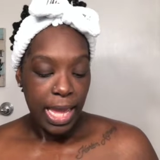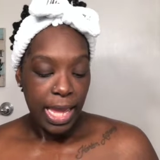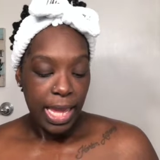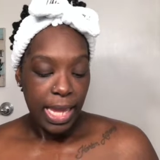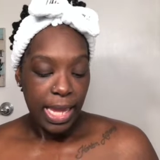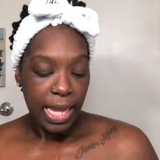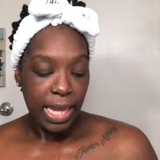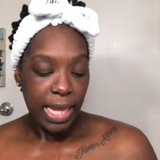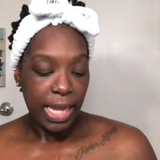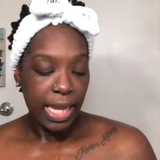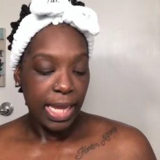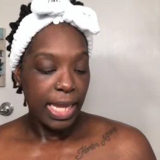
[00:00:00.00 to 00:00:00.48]

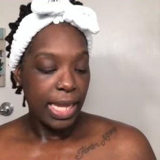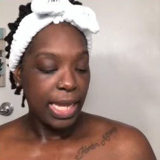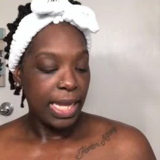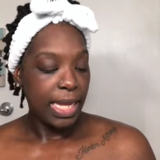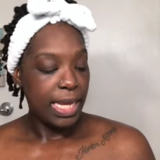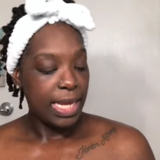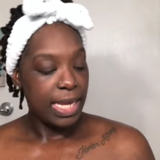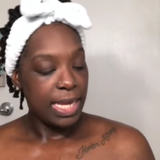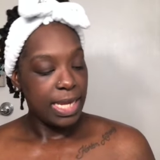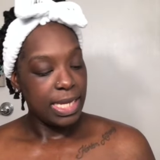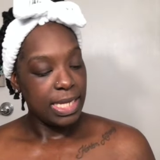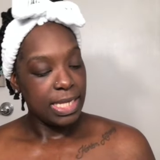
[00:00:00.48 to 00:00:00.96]
It
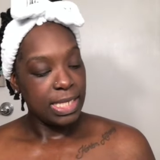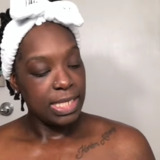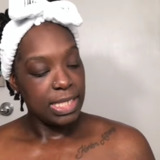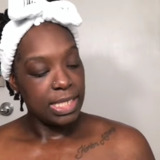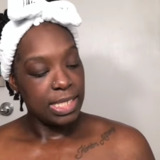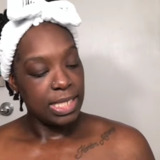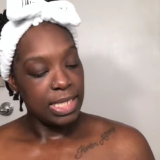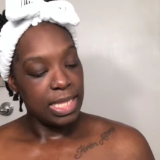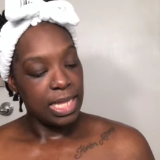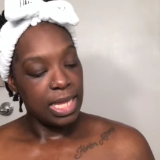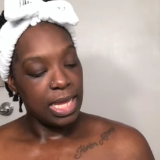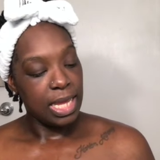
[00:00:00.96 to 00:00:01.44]
is
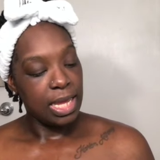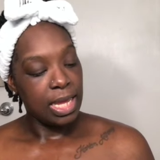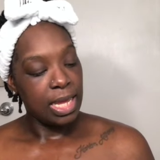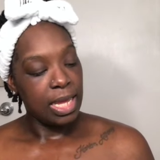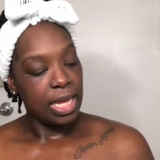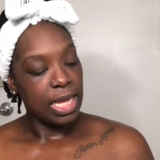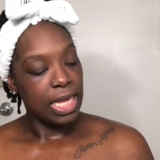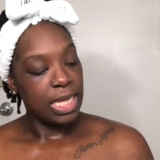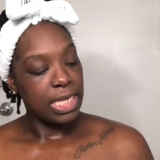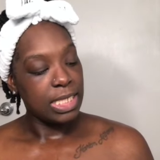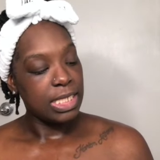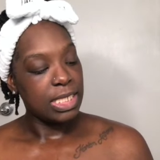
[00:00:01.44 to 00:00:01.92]
the
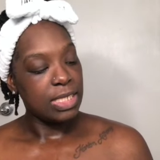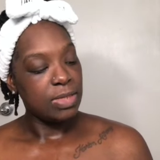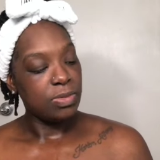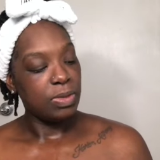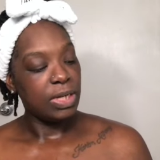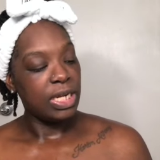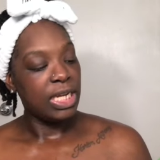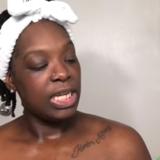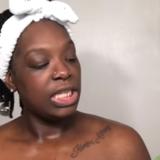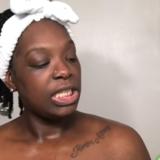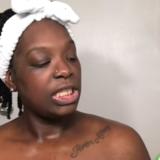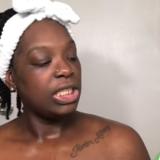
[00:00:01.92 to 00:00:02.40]
uh,
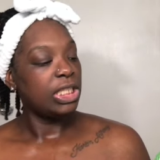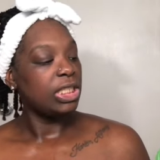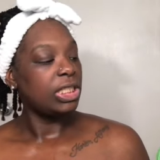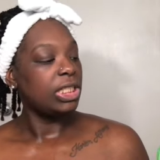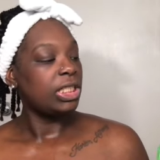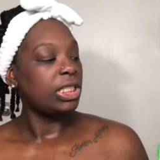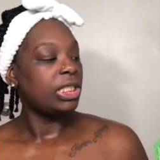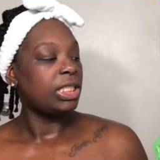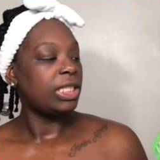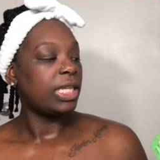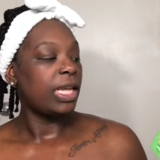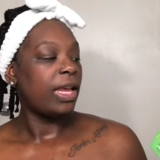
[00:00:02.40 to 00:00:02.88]
Sweet
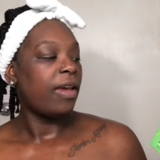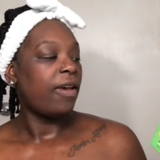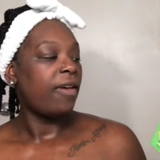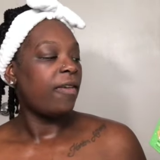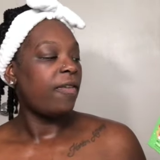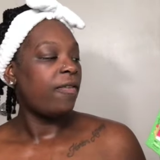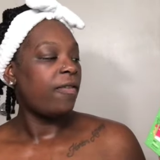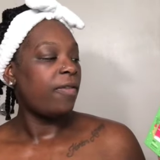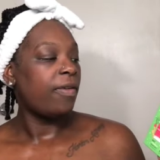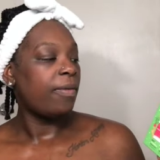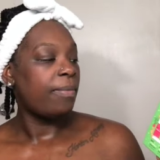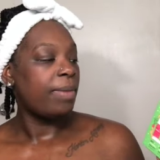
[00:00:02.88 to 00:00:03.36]

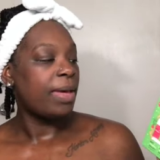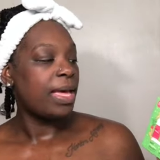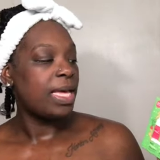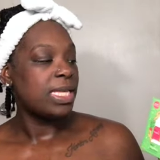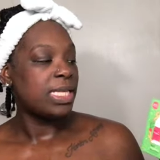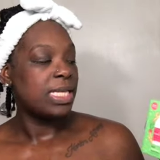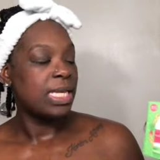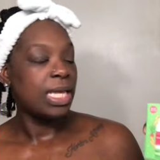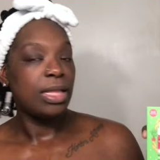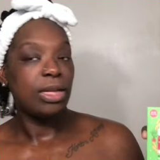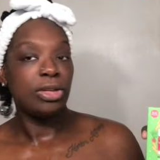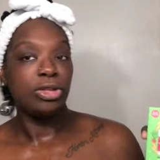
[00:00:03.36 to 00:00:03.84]
Chef
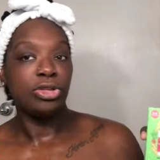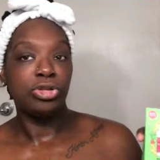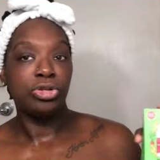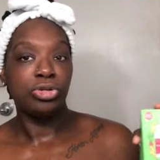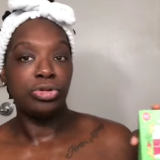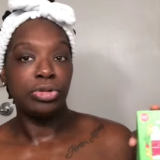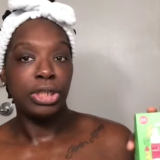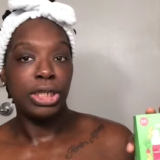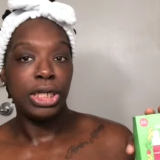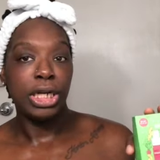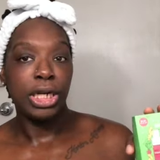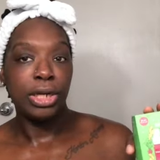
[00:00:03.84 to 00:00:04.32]
Bestseller
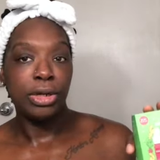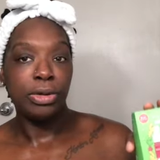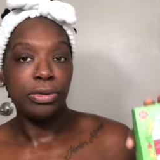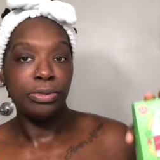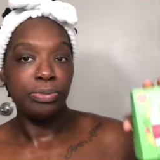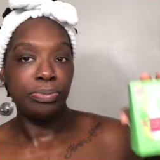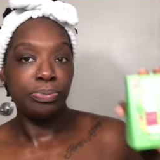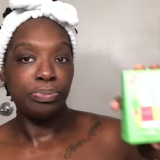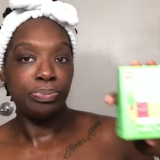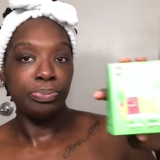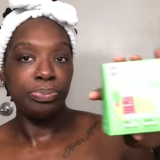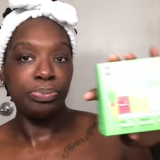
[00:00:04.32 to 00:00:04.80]

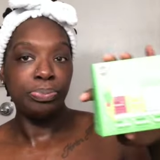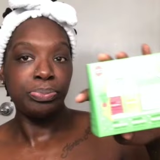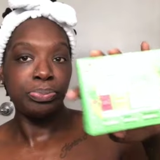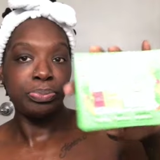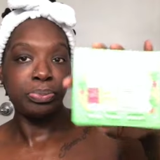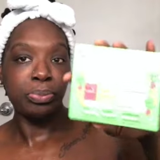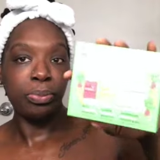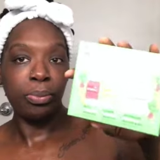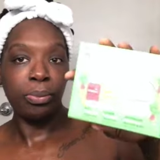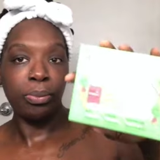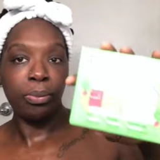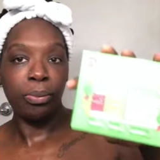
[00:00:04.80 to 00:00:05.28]
Trio.
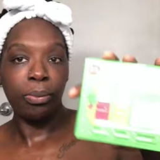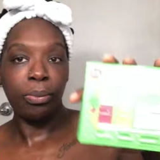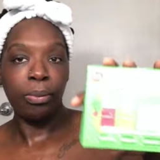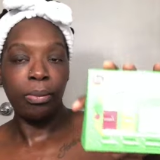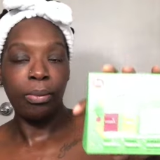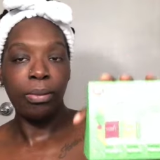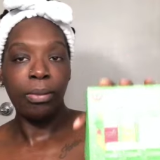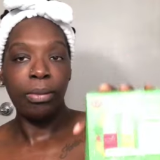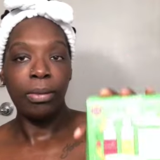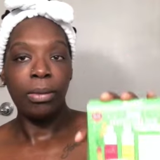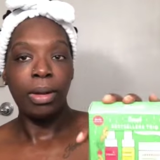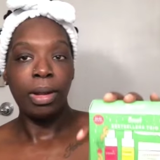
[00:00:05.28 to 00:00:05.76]

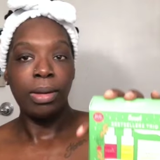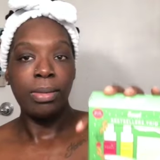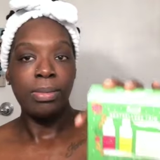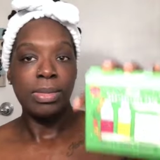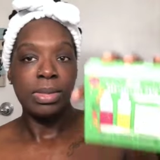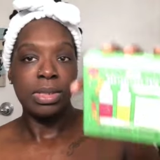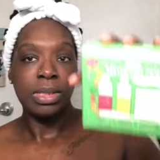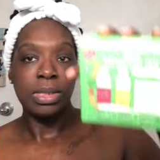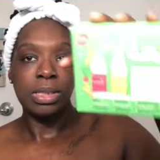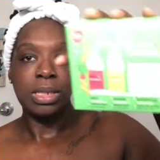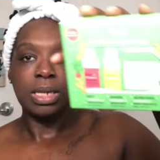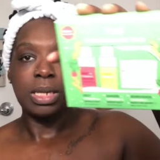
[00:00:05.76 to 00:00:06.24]
Let
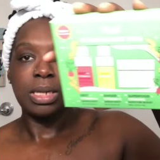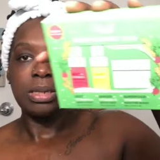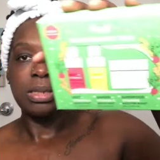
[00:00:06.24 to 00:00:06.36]
me